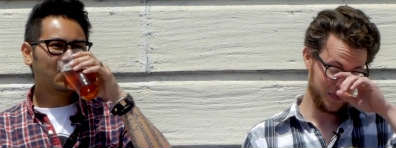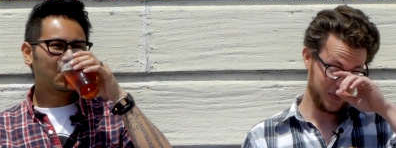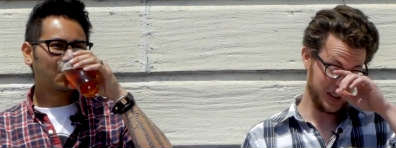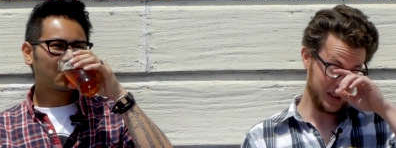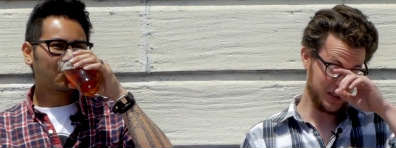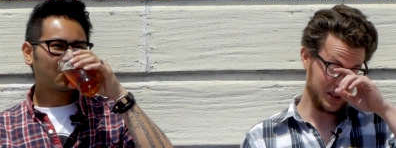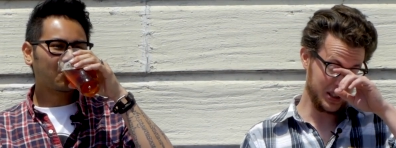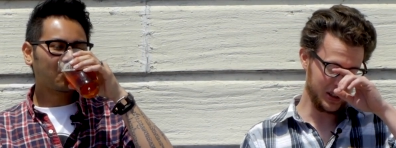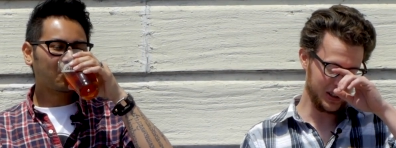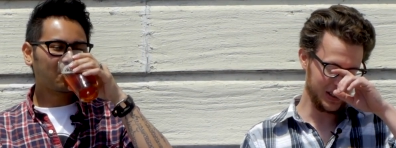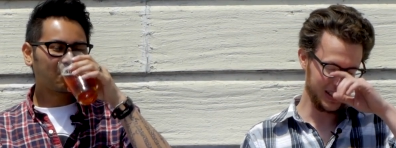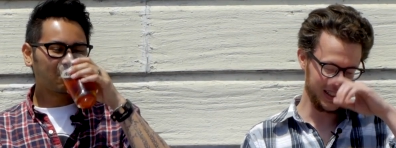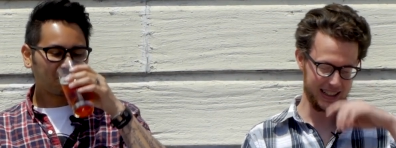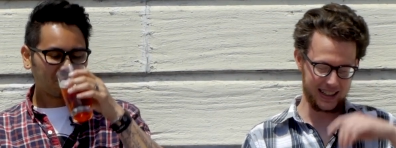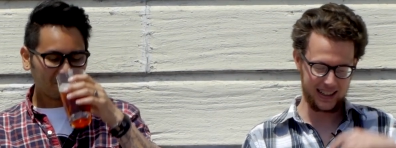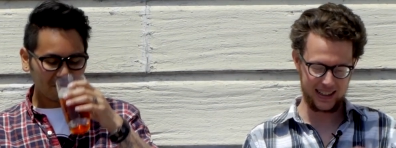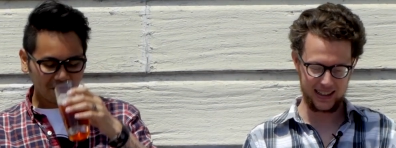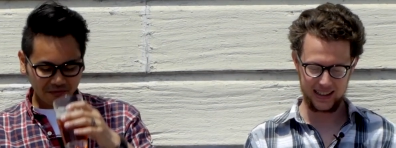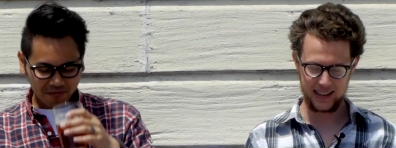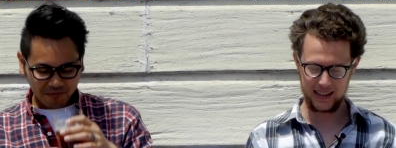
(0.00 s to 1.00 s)
Speaker 1: it was an early day
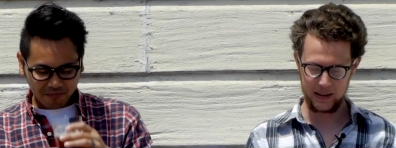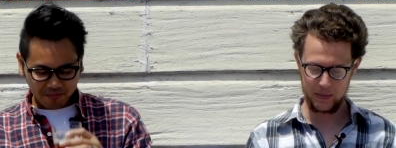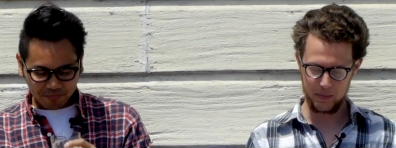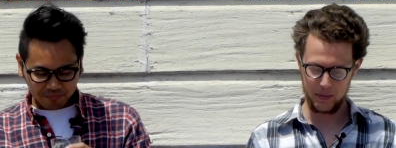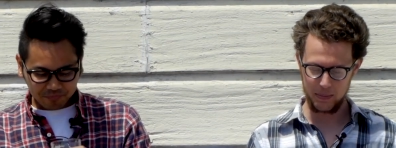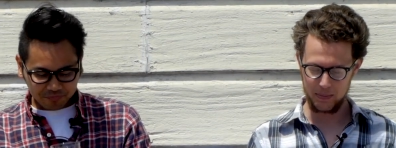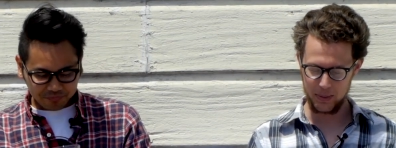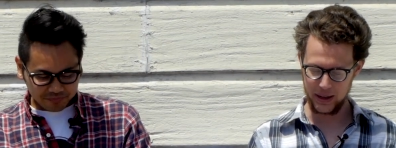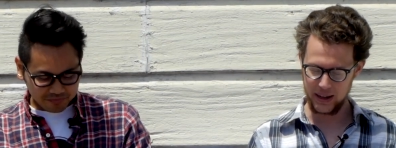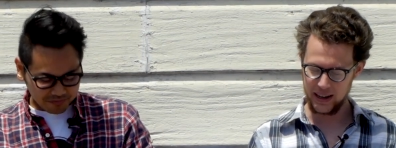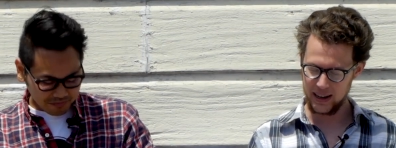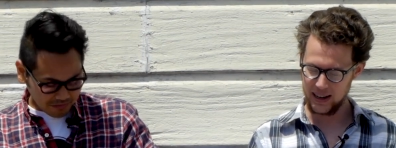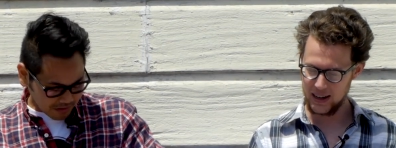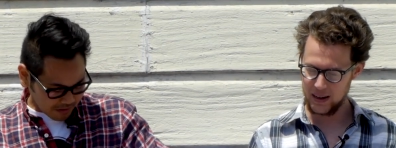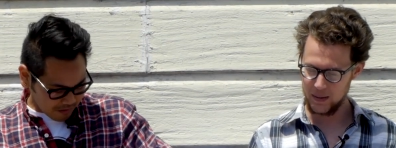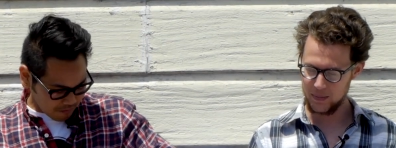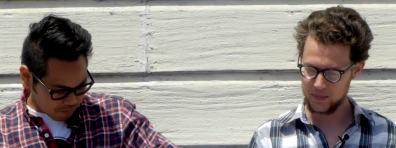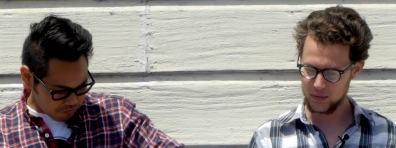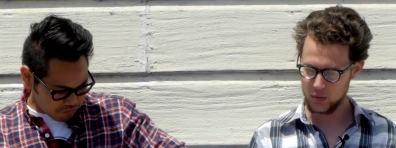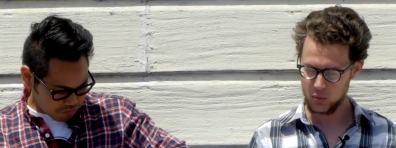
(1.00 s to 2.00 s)
today, but uh,
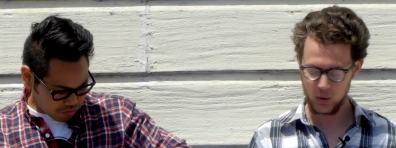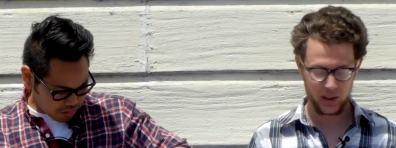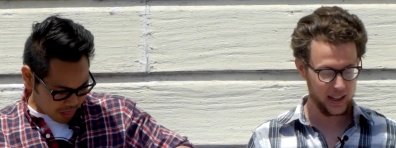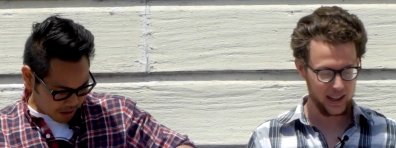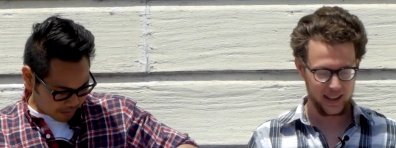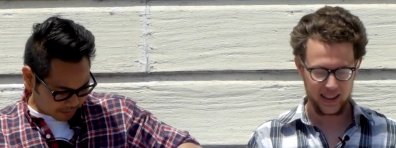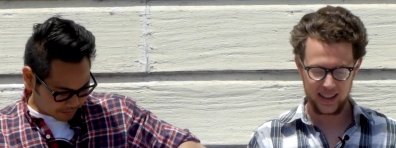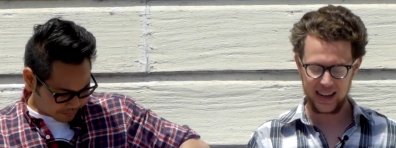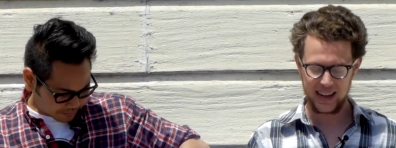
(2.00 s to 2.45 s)
we'll get into